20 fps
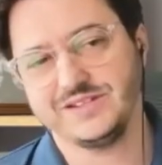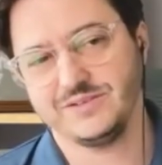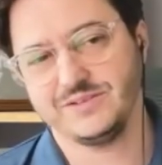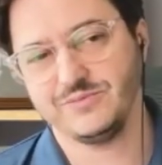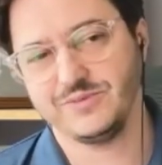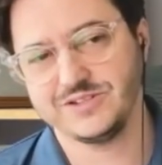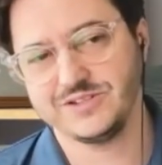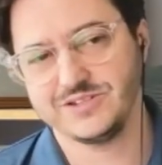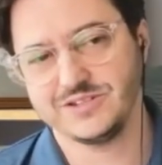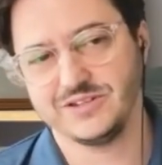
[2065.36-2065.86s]
in
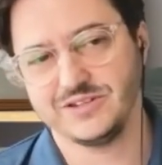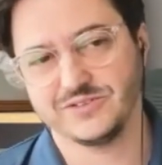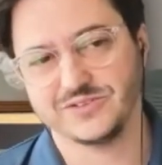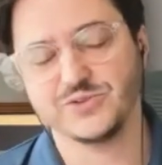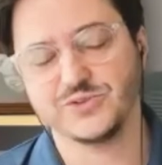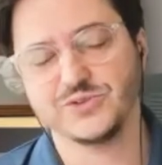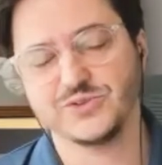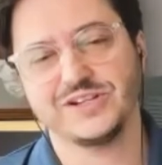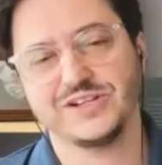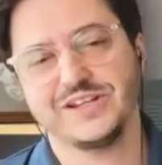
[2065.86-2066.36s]
which you know
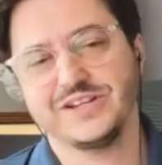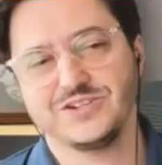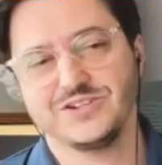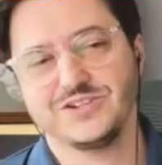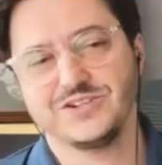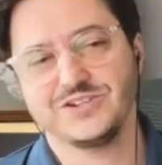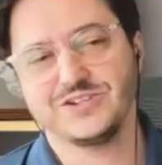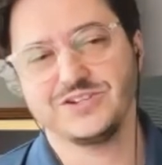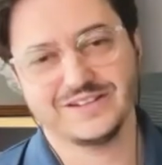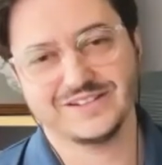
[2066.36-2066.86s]
social
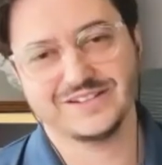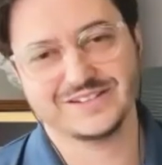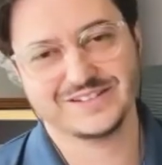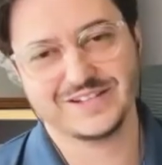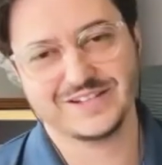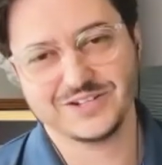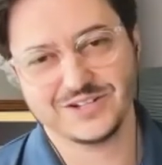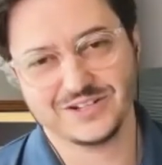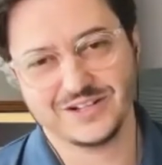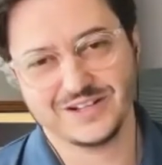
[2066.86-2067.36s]
engineering is
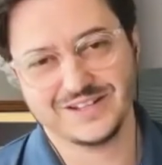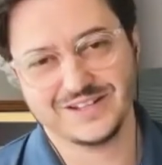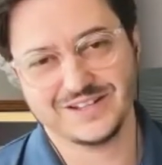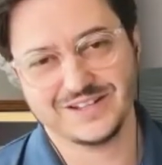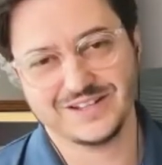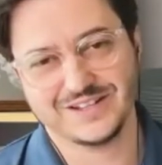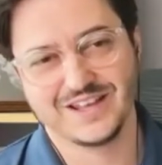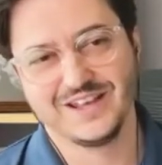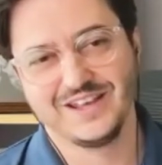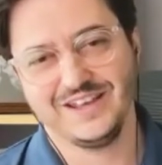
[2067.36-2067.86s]
such a
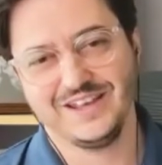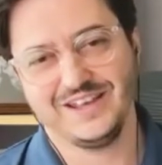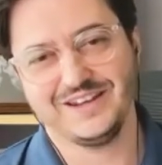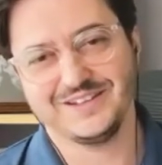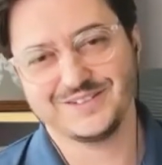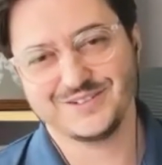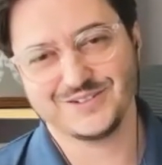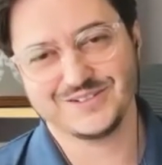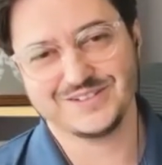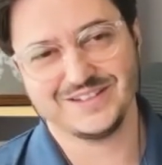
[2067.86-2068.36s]
nice an
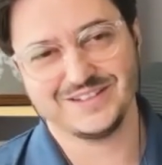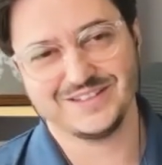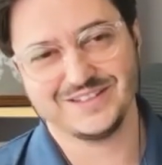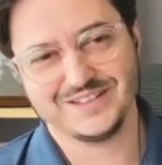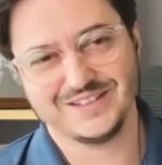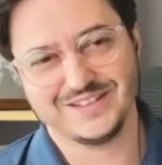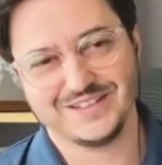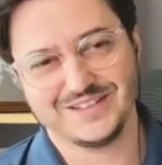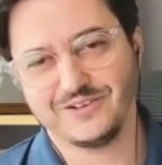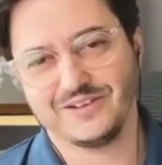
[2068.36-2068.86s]
interesting
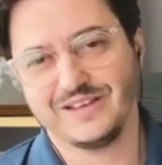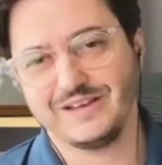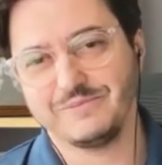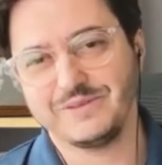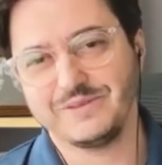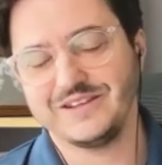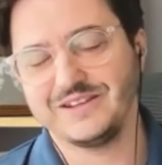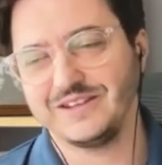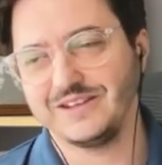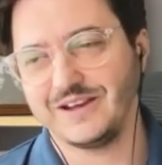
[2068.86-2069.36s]
thing. I
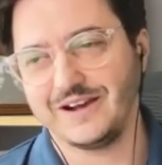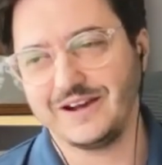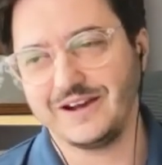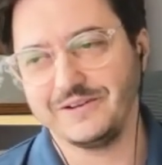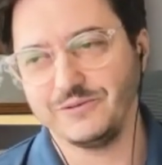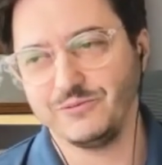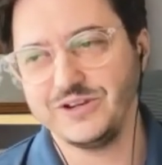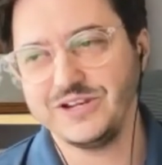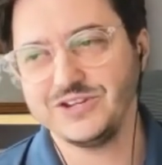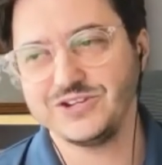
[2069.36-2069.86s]
mean,
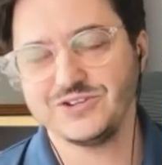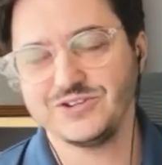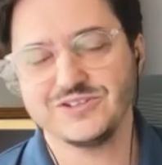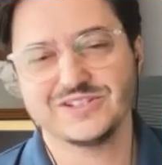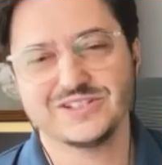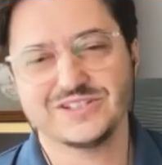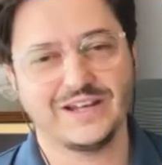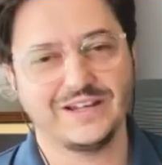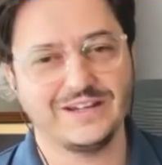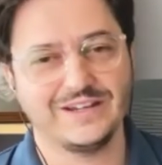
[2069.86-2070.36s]
we should
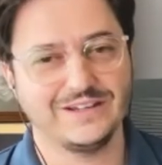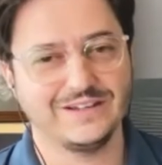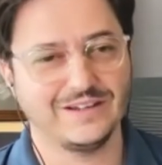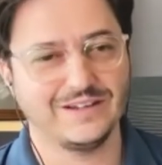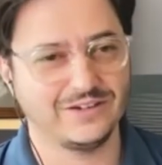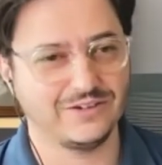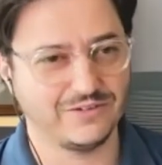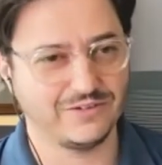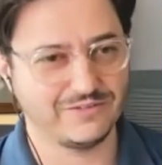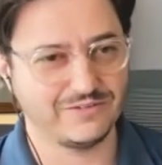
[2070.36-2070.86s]
study it
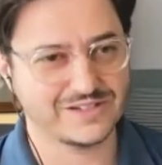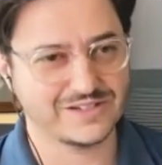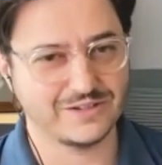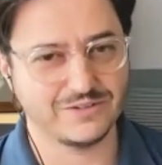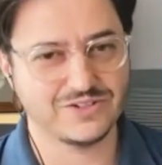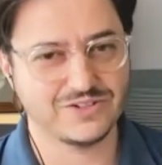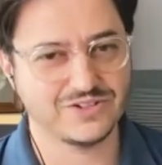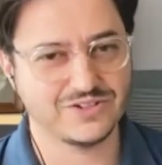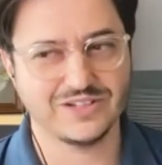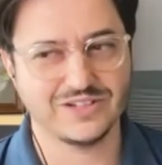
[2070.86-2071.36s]
at
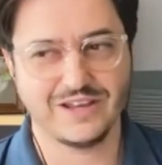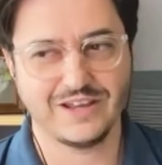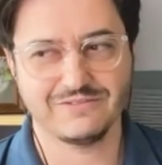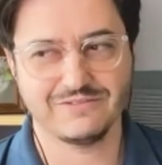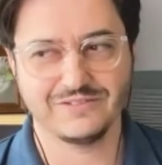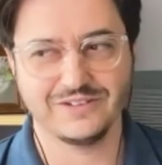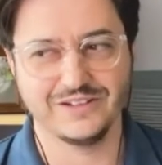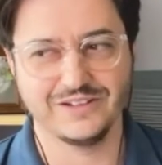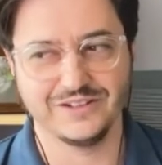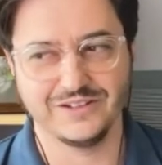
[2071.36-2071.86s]
university. You should have
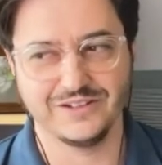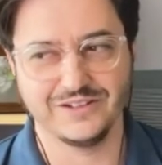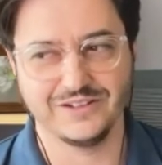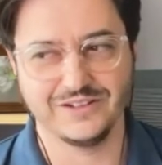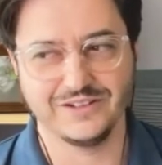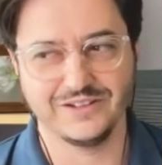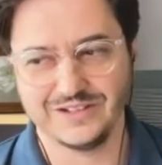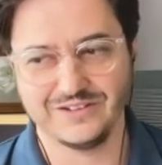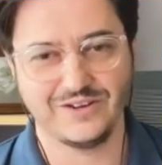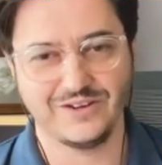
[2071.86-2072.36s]
uh, you know
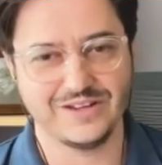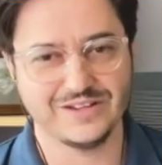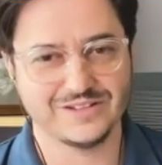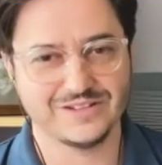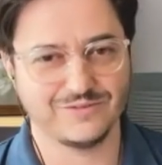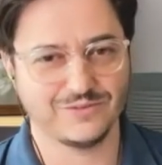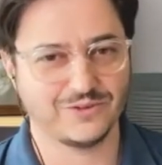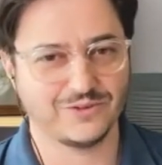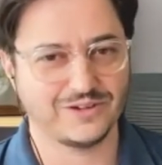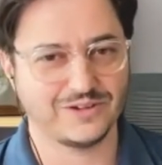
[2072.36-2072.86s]

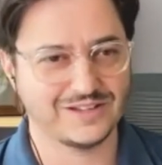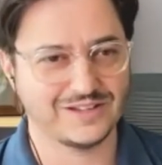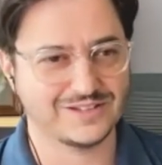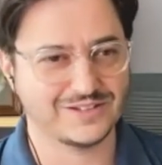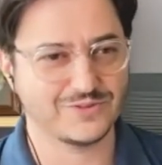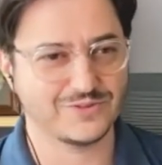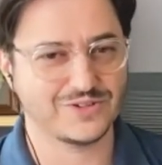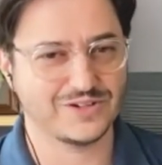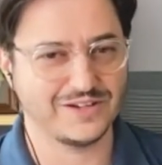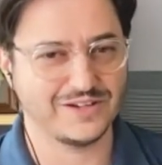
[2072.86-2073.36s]
degrees for like
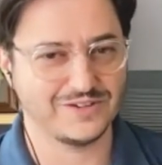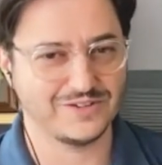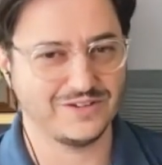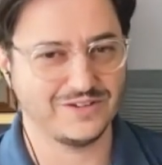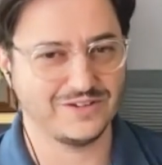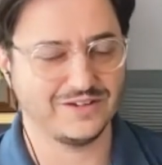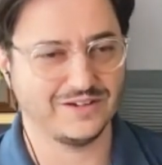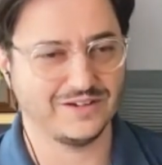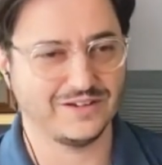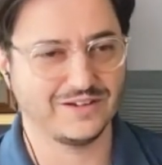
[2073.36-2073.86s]
social
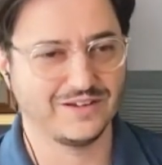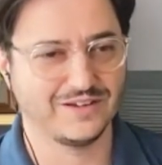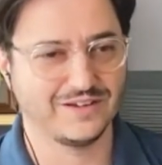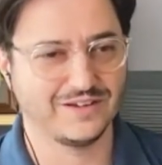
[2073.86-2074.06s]
engineering.